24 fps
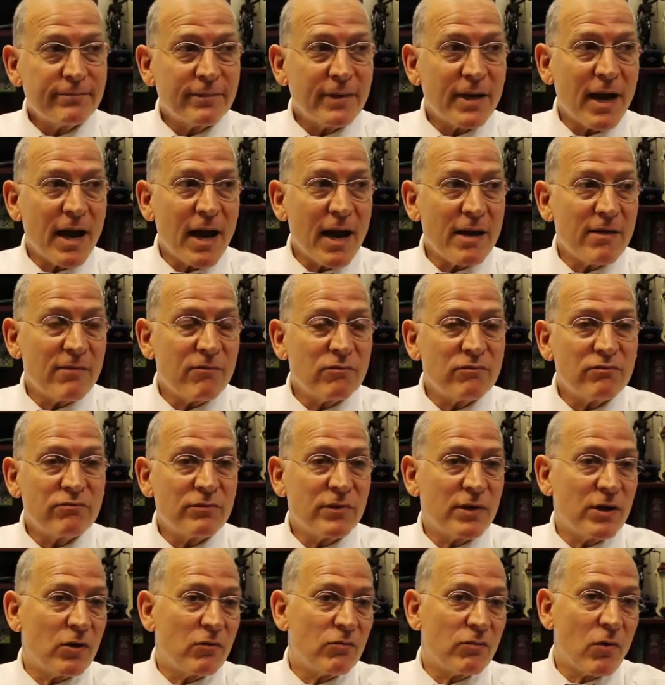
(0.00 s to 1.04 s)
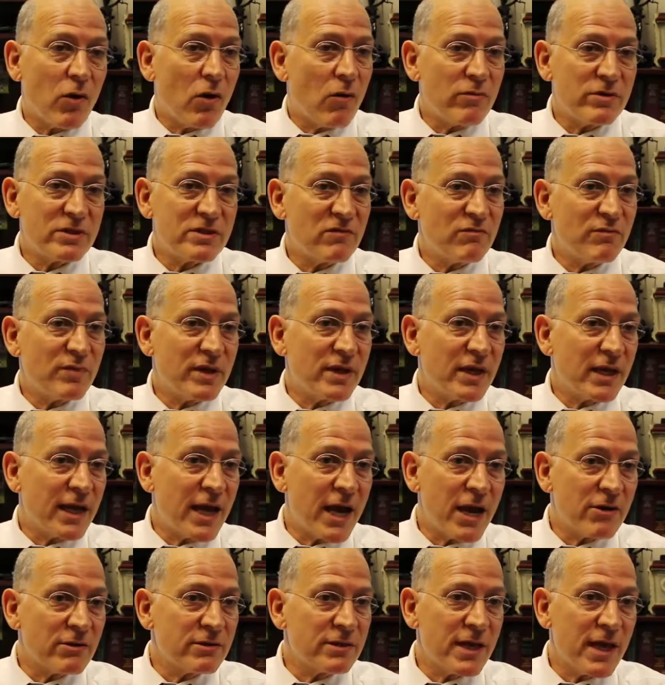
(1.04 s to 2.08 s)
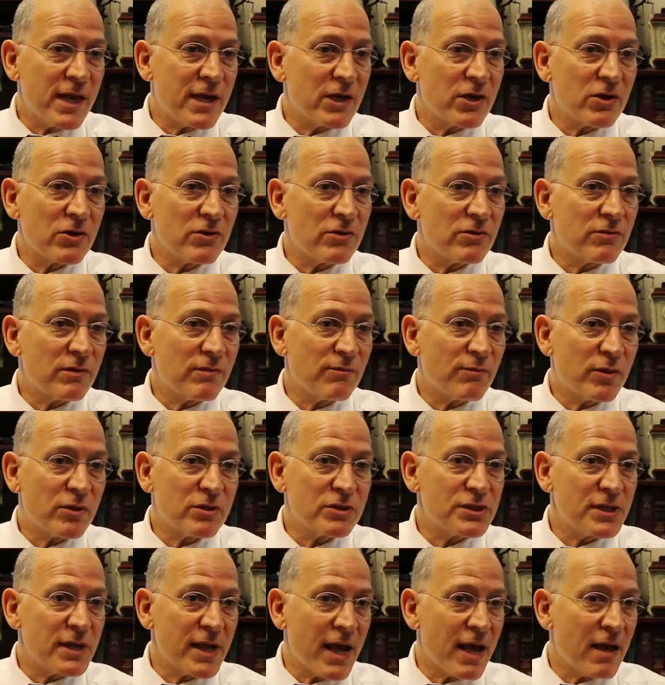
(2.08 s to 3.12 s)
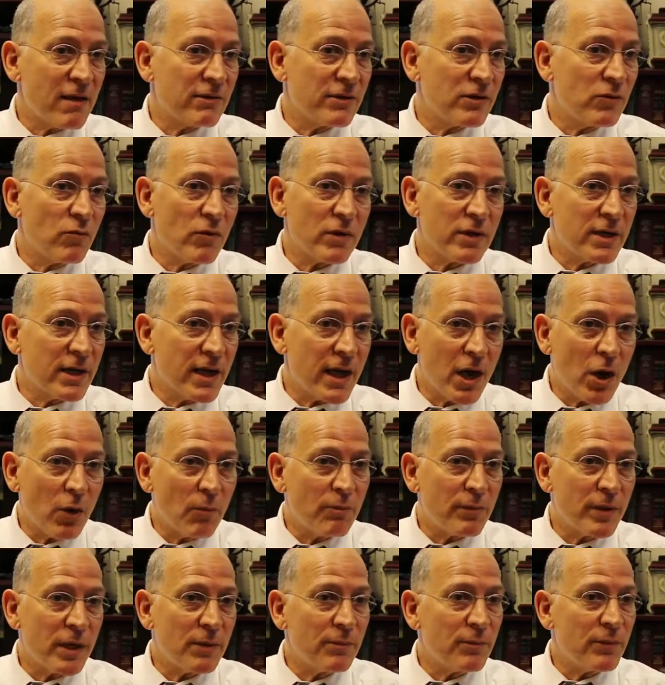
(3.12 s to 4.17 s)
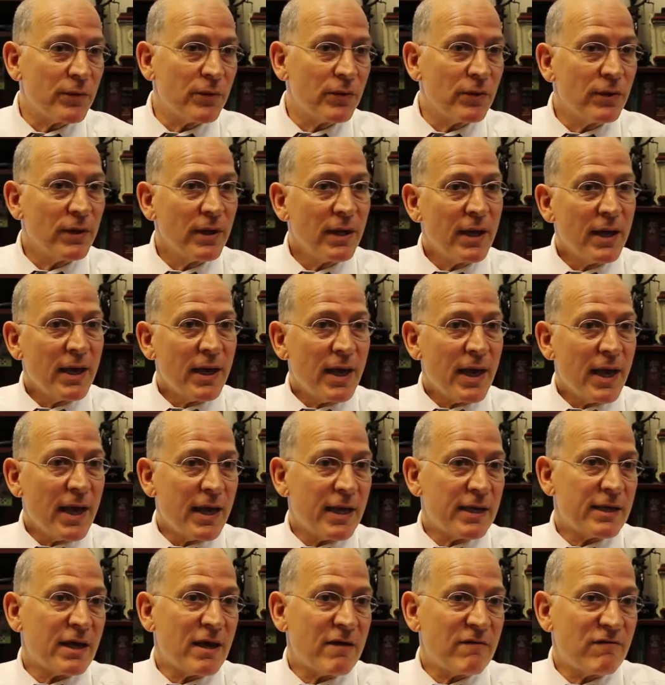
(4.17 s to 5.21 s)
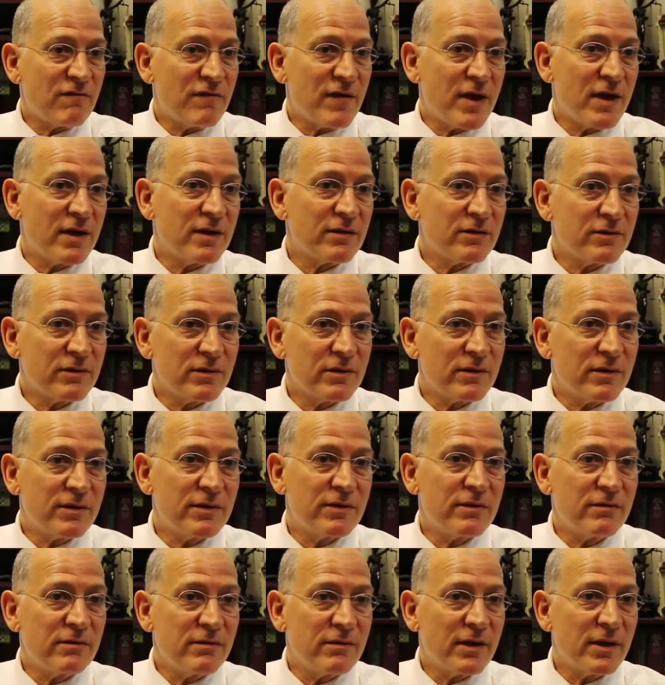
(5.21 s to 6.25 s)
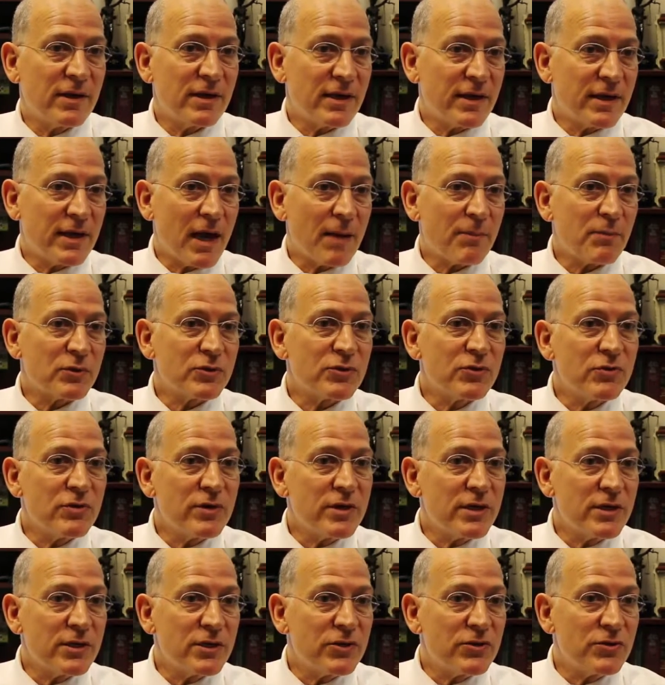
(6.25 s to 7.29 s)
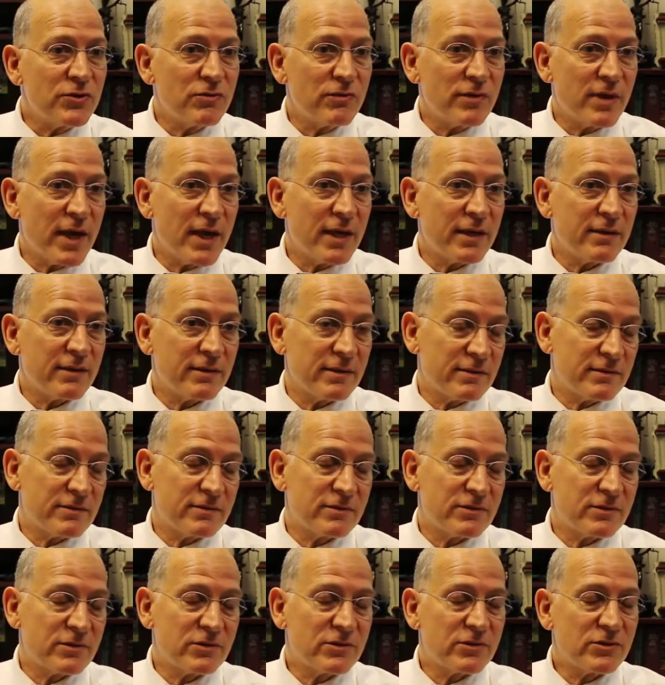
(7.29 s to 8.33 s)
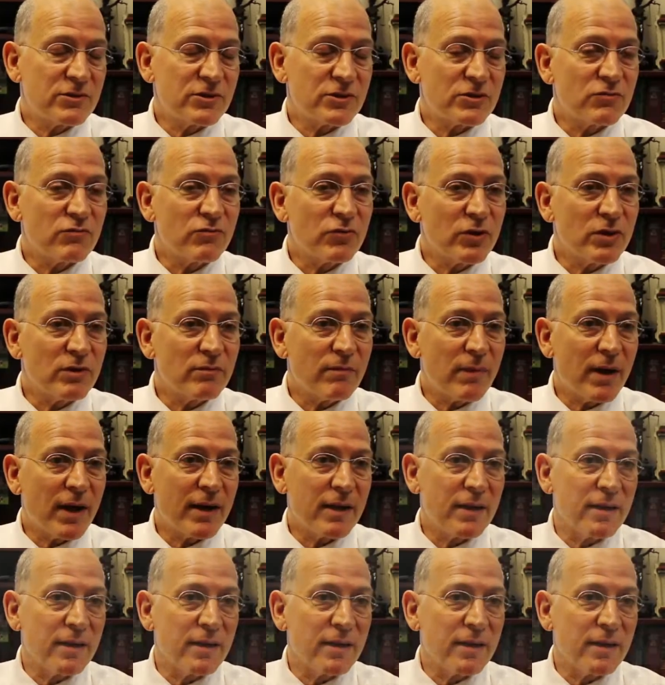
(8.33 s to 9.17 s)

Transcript: I, always have been a caretaker personality, wanted to help people, and I found an opportunity to do that, and it's just really my